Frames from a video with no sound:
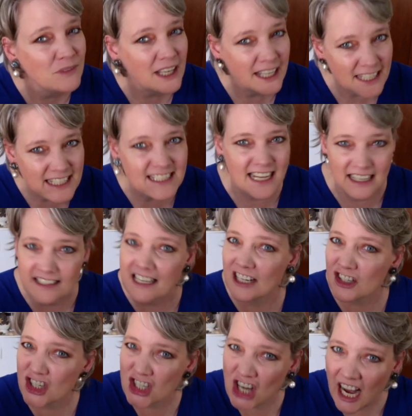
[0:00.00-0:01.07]
in a sense, a
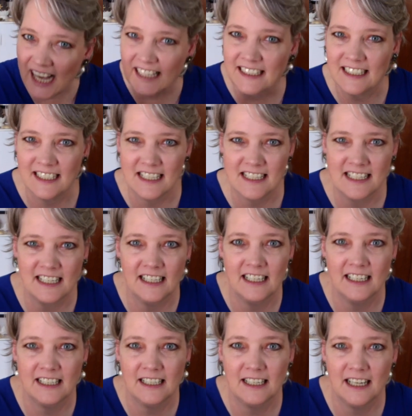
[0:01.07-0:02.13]
shyness,
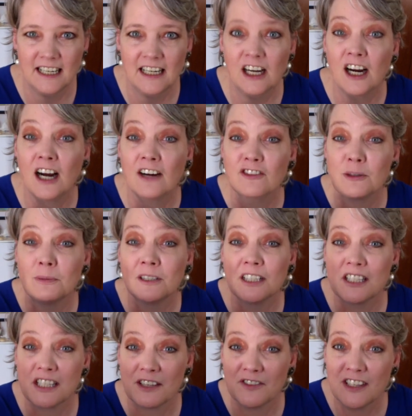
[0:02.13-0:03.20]
uh, an
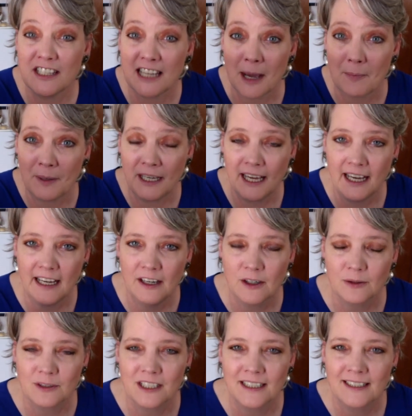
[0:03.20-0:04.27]
uncomfortableness of stepping
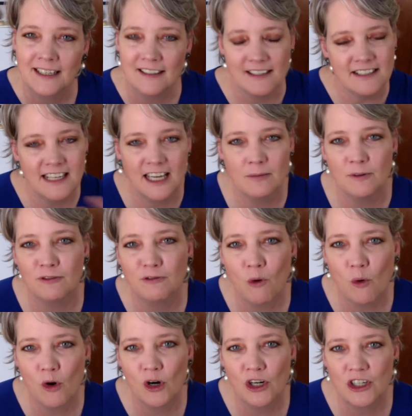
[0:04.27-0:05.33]
out. And the day
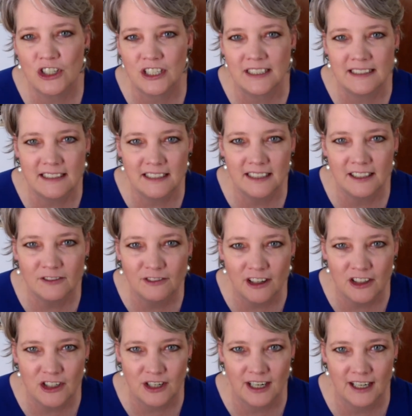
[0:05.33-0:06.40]
before, she did
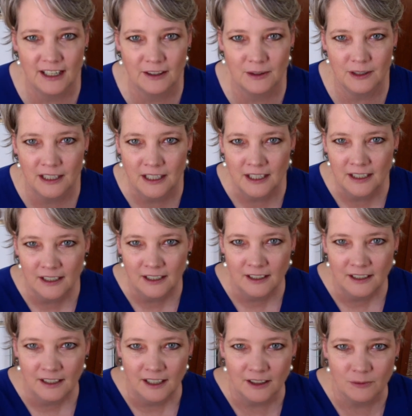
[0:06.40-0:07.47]
venture out
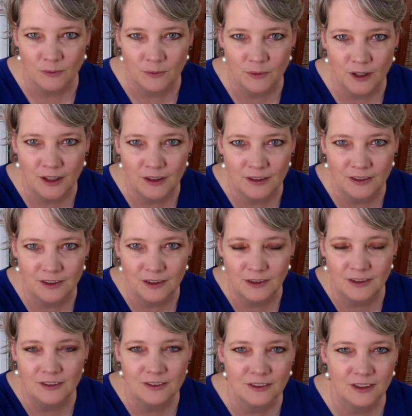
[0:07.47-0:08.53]
and, and
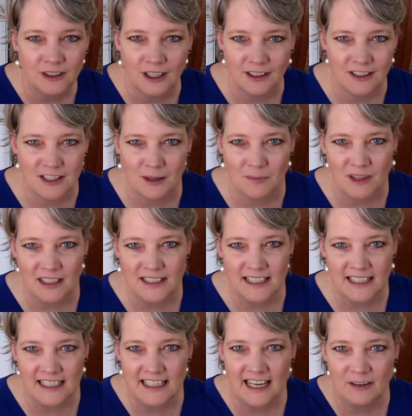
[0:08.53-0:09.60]
got something to
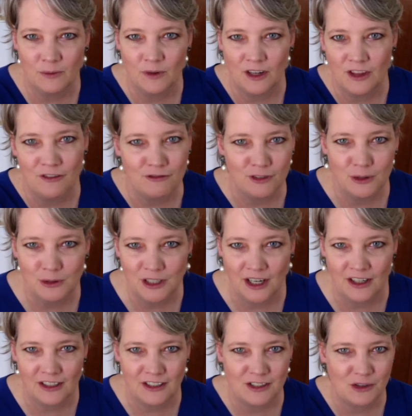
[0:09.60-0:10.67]
eat at one of the food
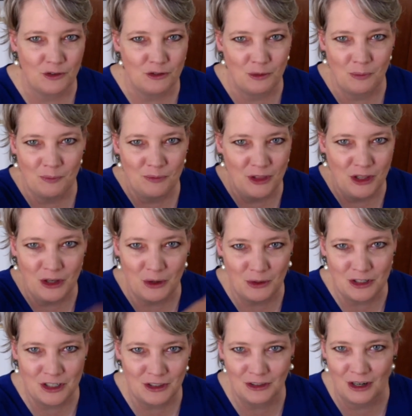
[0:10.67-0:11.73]
carts over the
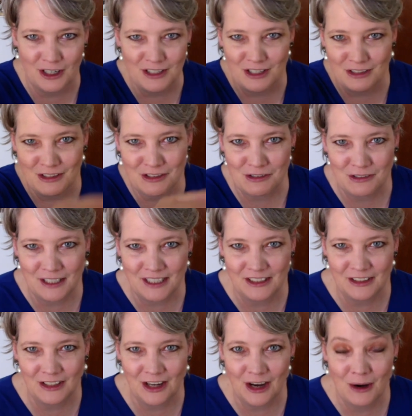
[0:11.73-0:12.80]
ocean crossing the street,
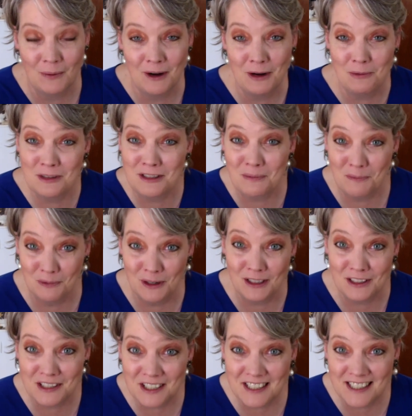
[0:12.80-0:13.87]
you know, and it was a
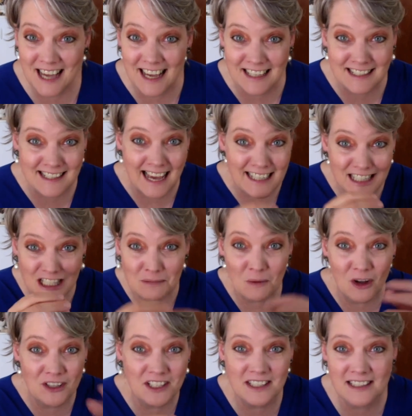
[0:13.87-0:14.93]
real success. That
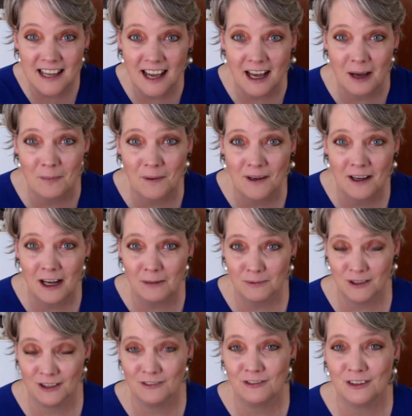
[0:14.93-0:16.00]
small step helped
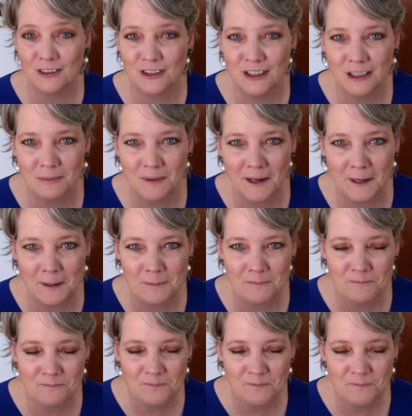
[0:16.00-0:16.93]
her to feel good about it.